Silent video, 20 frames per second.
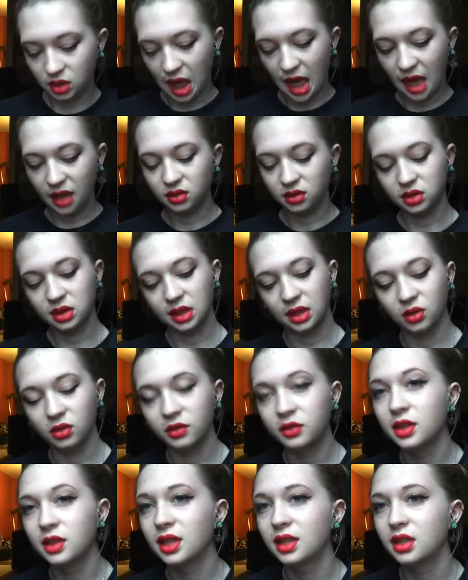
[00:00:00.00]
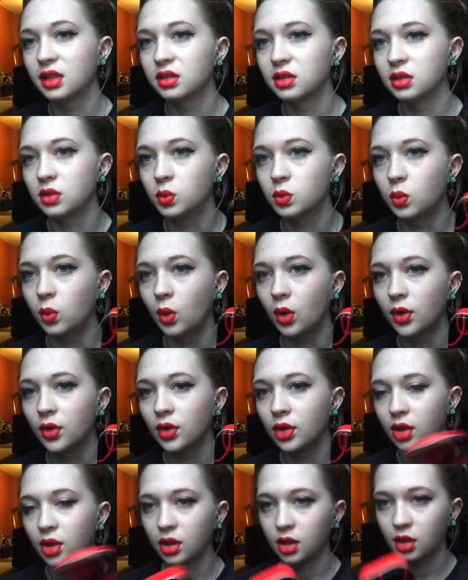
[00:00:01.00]
I don't feel like this is
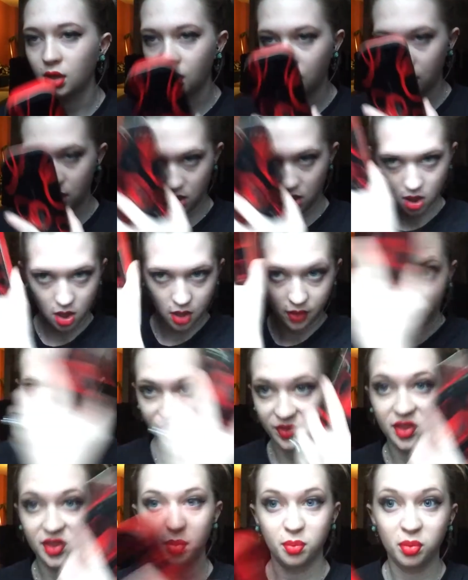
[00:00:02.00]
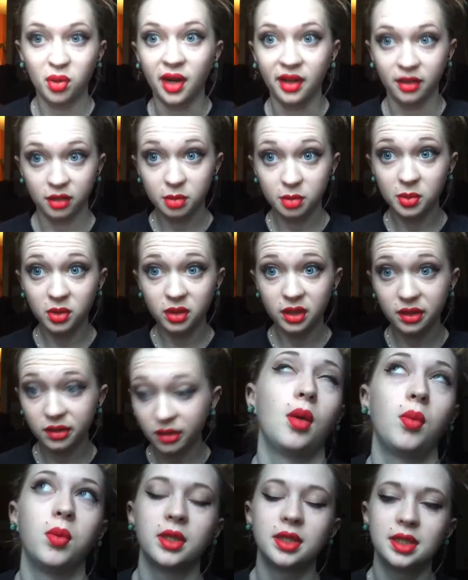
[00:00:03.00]
worth the price point.
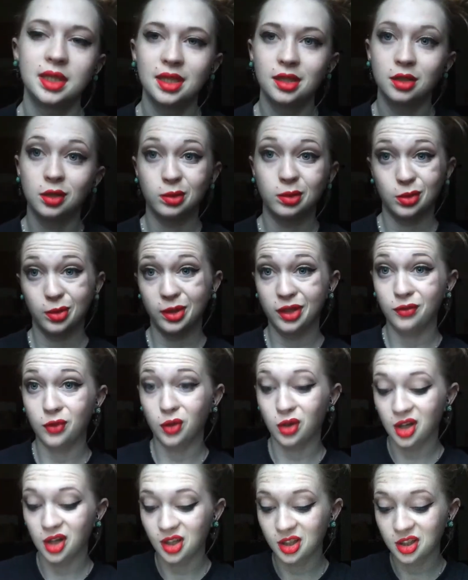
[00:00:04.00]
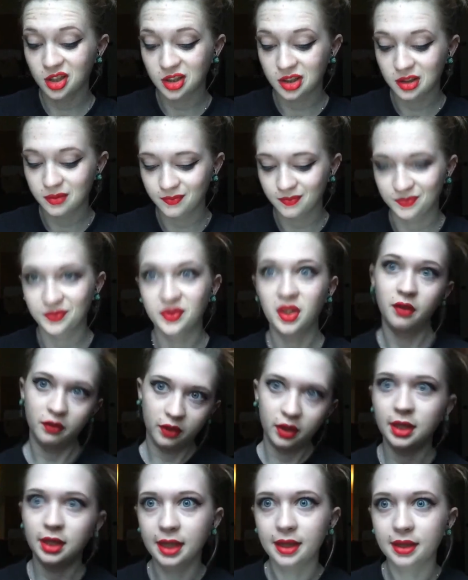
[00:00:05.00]
I want to say this was $24
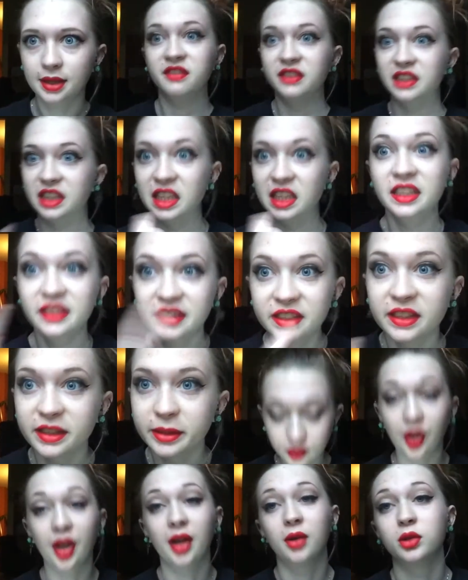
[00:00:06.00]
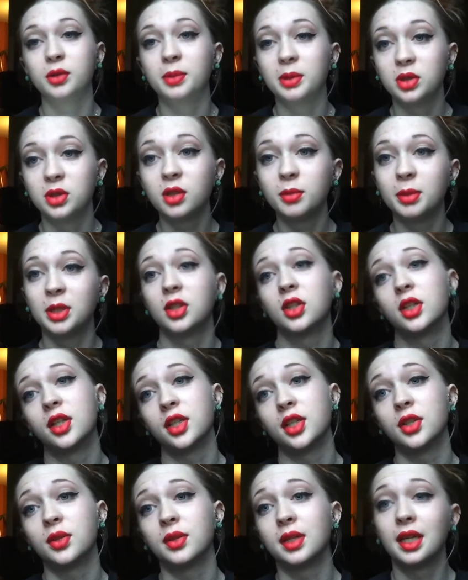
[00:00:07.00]
for that. For this, yeah, it was supposed to have been
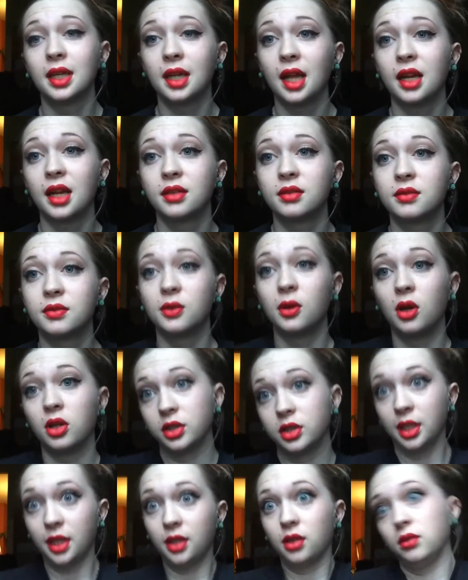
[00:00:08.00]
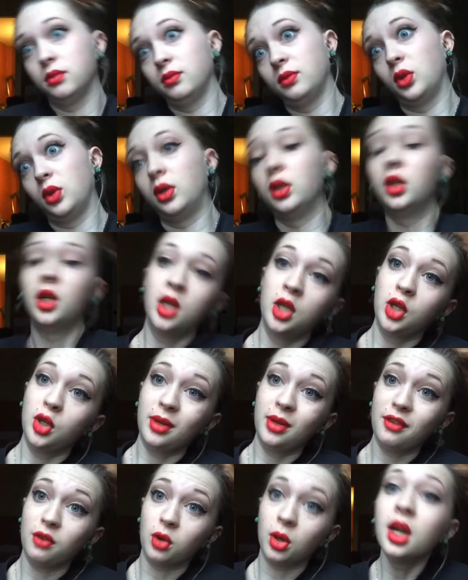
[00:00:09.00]
$32, and I got it on sale for
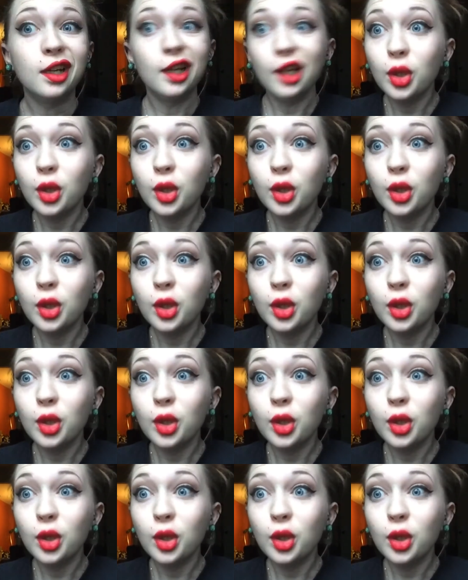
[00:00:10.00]
$24.